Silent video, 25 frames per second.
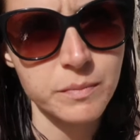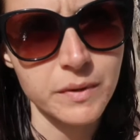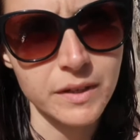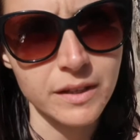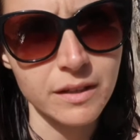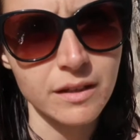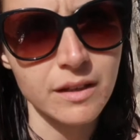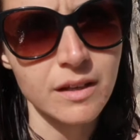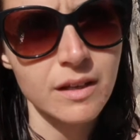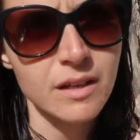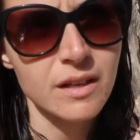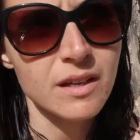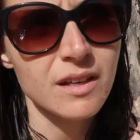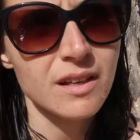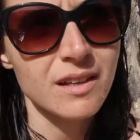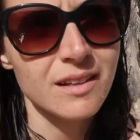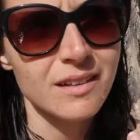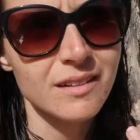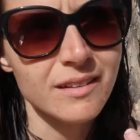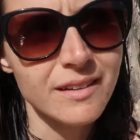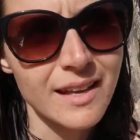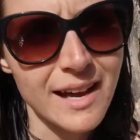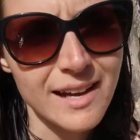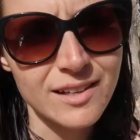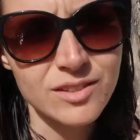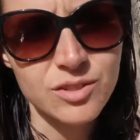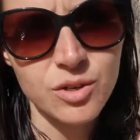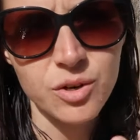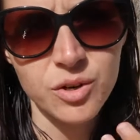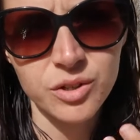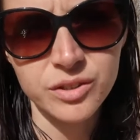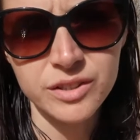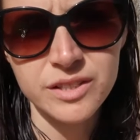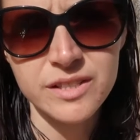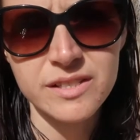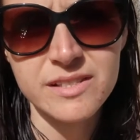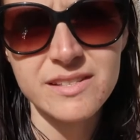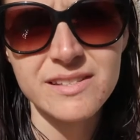to be that
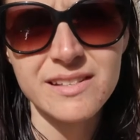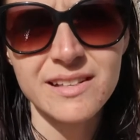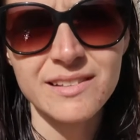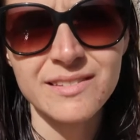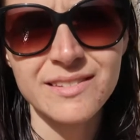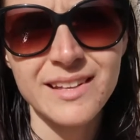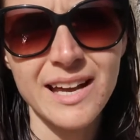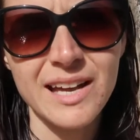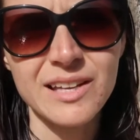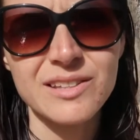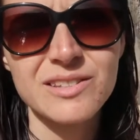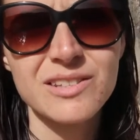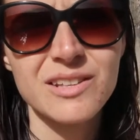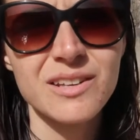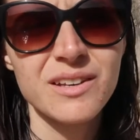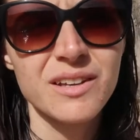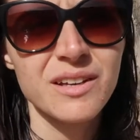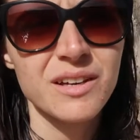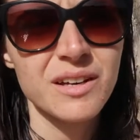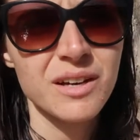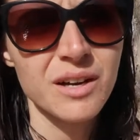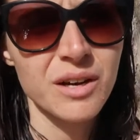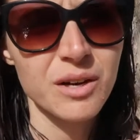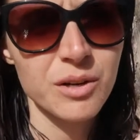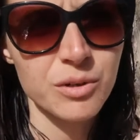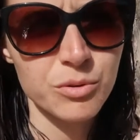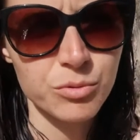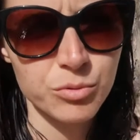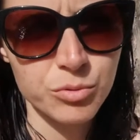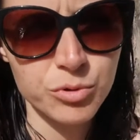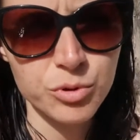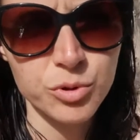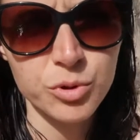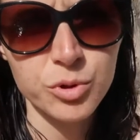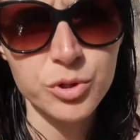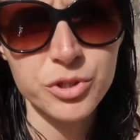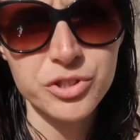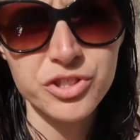honest and that
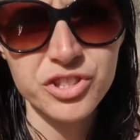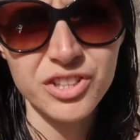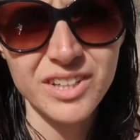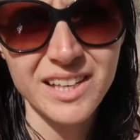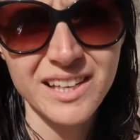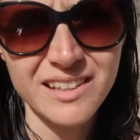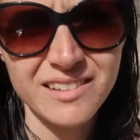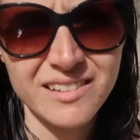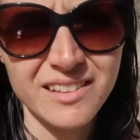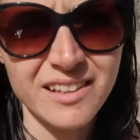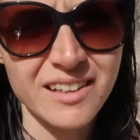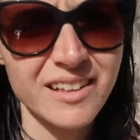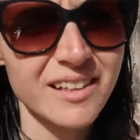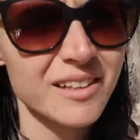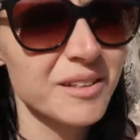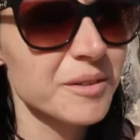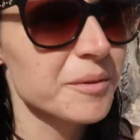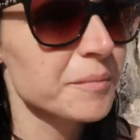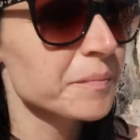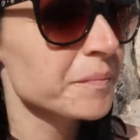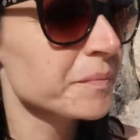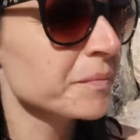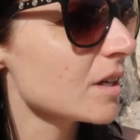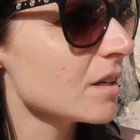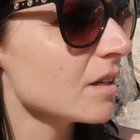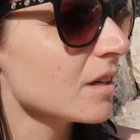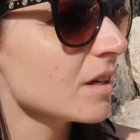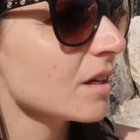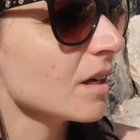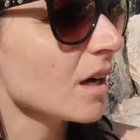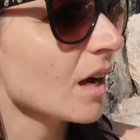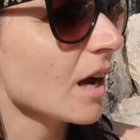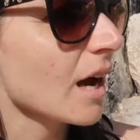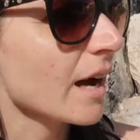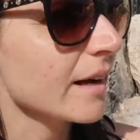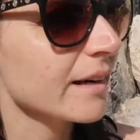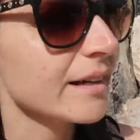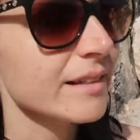raw together.
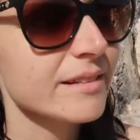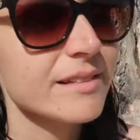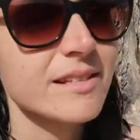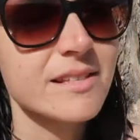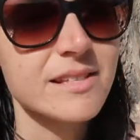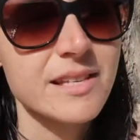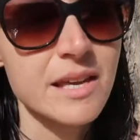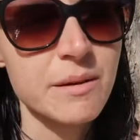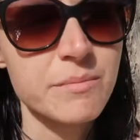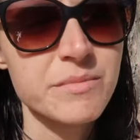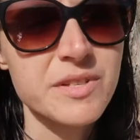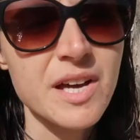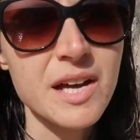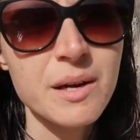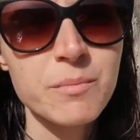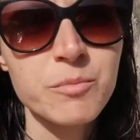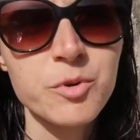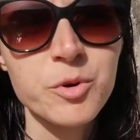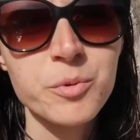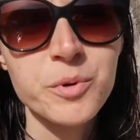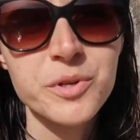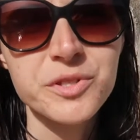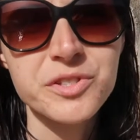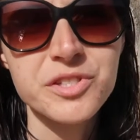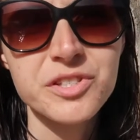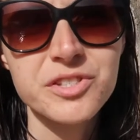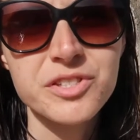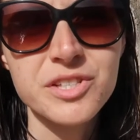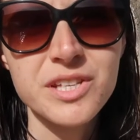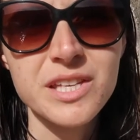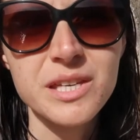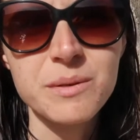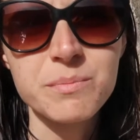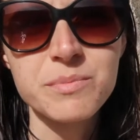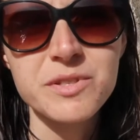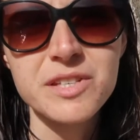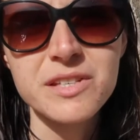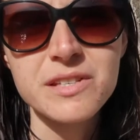And at the same time, we wanted to
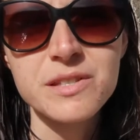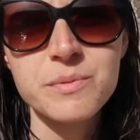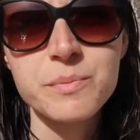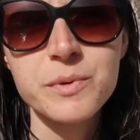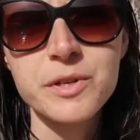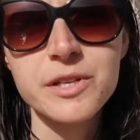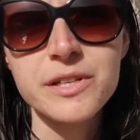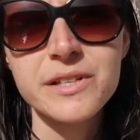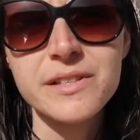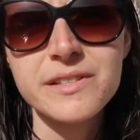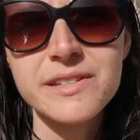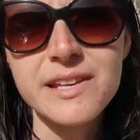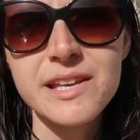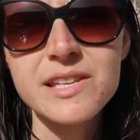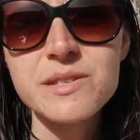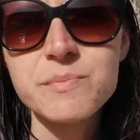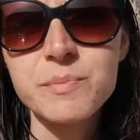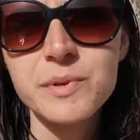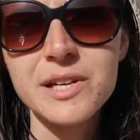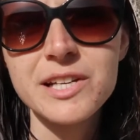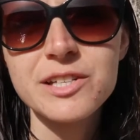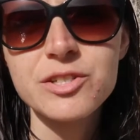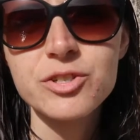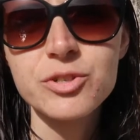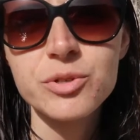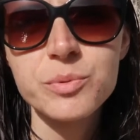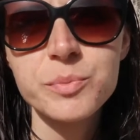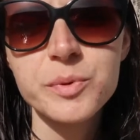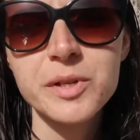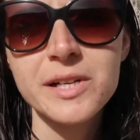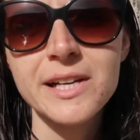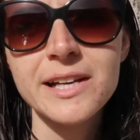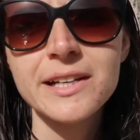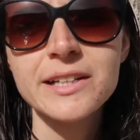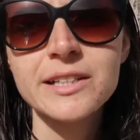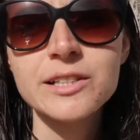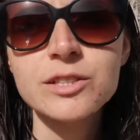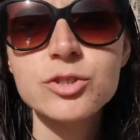keep the experience as
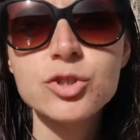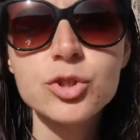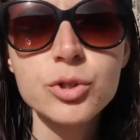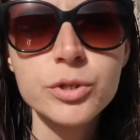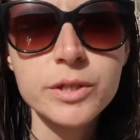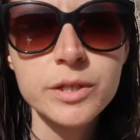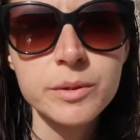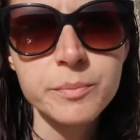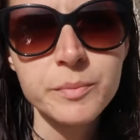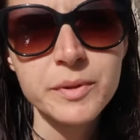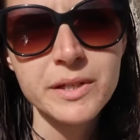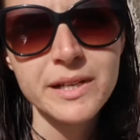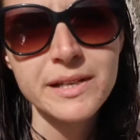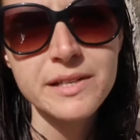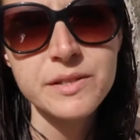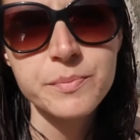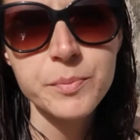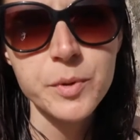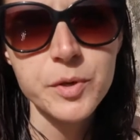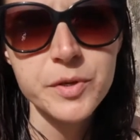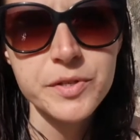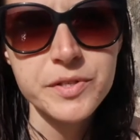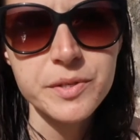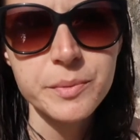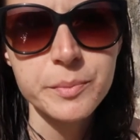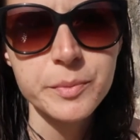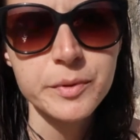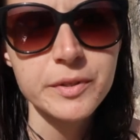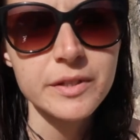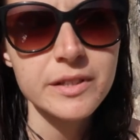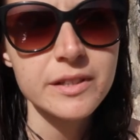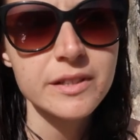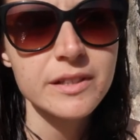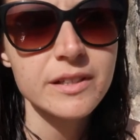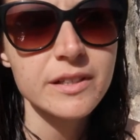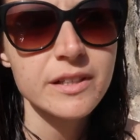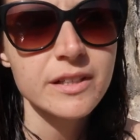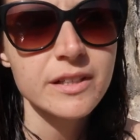pleasurable and enjoyable as possible.